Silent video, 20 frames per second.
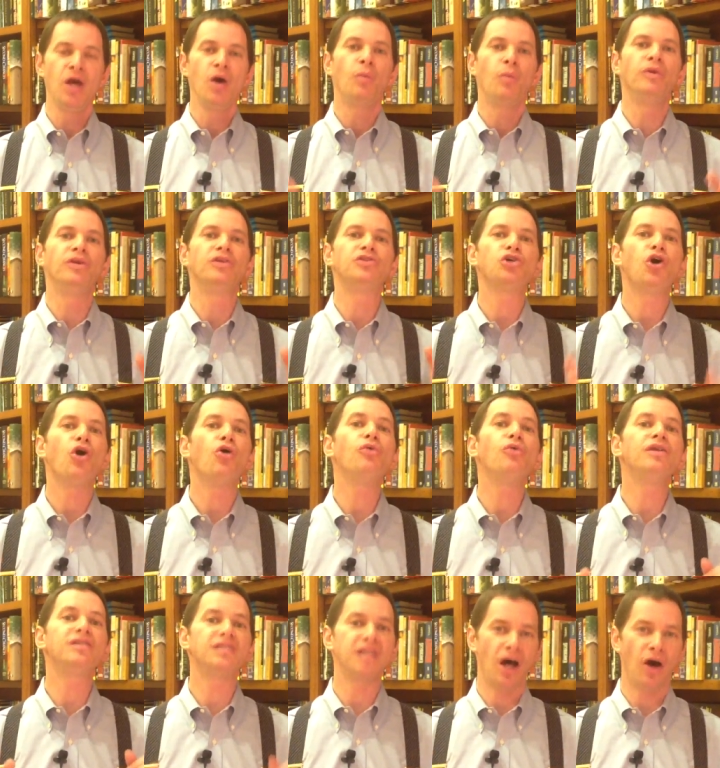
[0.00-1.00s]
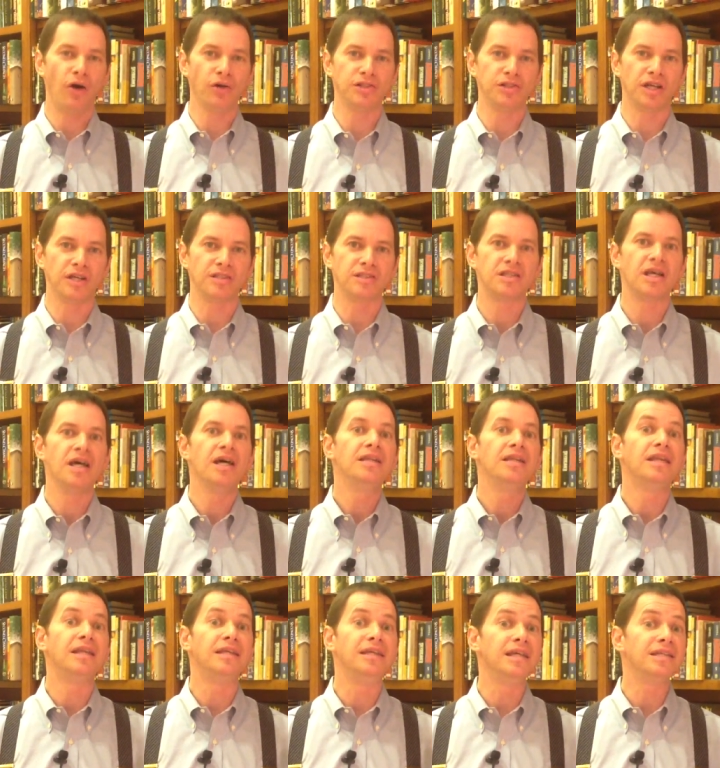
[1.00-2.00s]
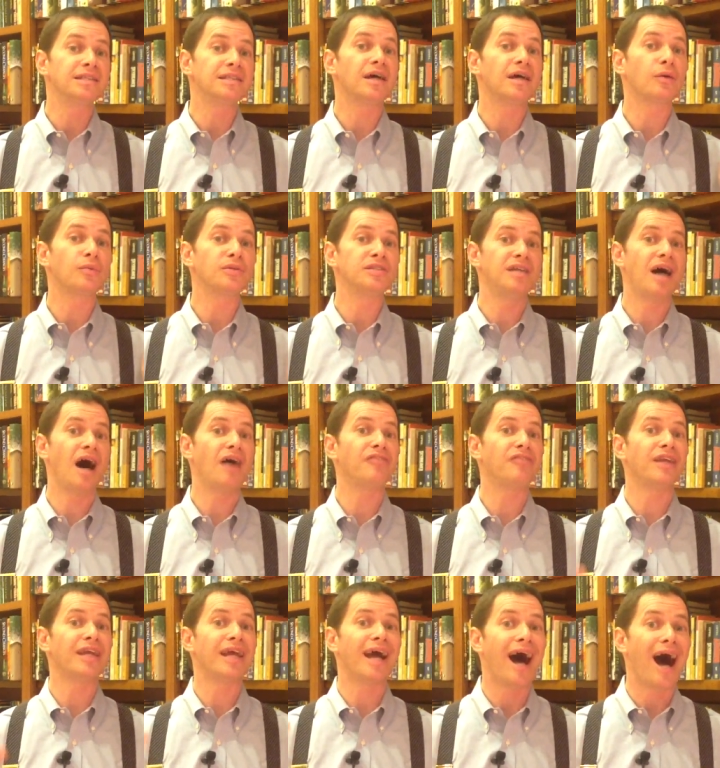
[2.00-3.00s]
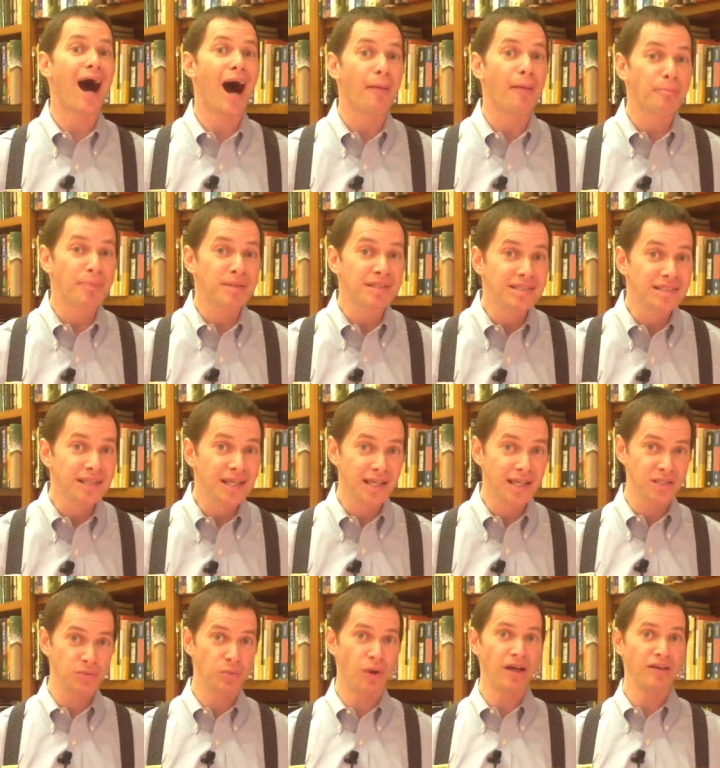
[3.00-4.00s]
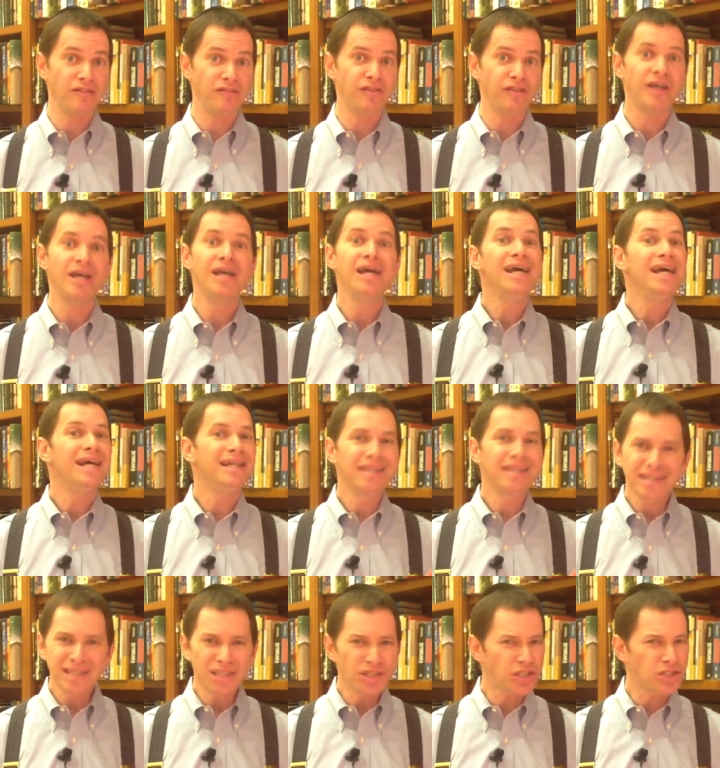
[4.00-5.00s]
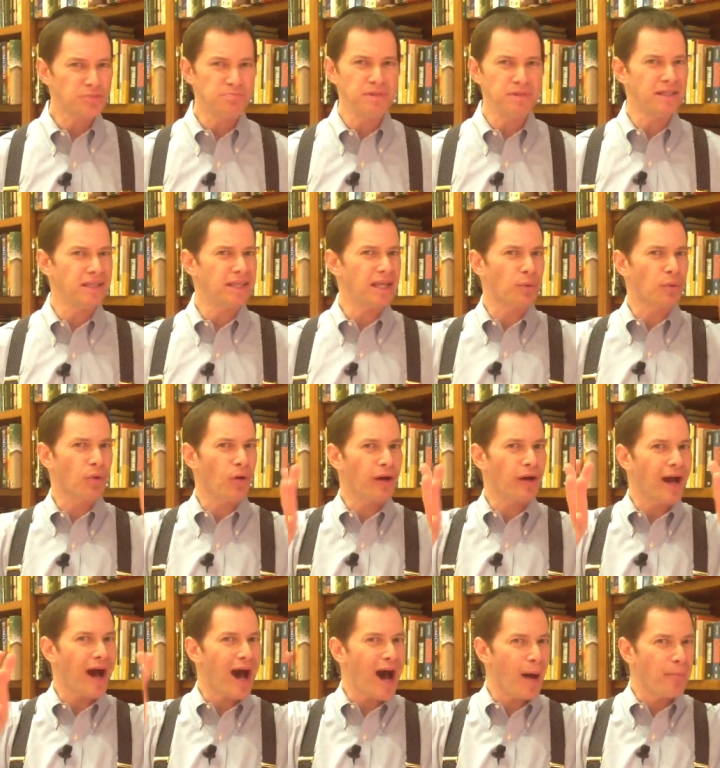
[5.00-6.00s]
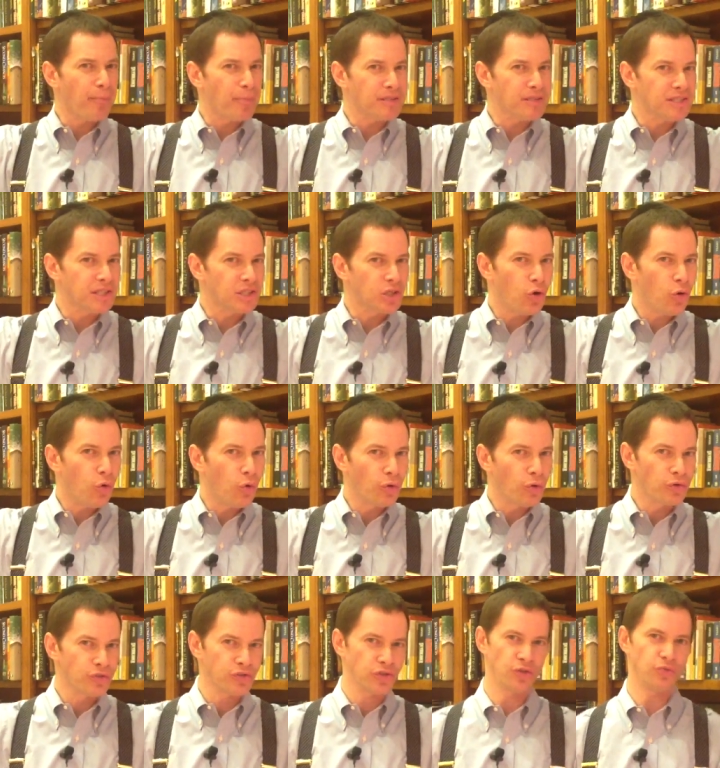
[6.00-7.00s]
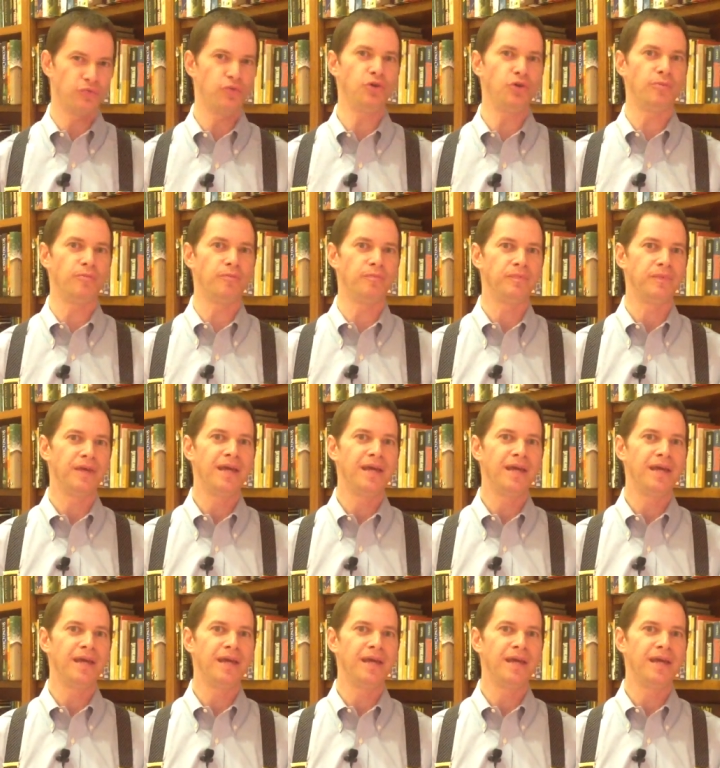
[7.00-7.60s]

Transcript: When the Torah tells us that Yitzchak was davening opposite his wife, it doesn't just mean that they were on opposite corners of the room.